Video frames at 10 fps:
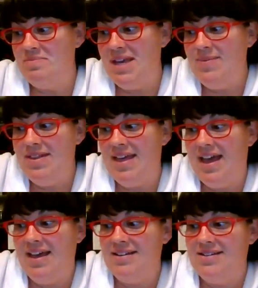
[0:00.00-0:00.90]
And maybe
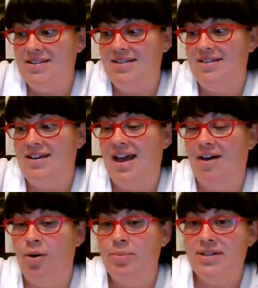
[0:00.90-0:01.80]
that
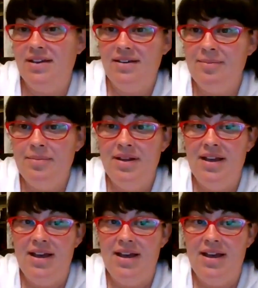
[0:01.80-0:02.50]
helped him.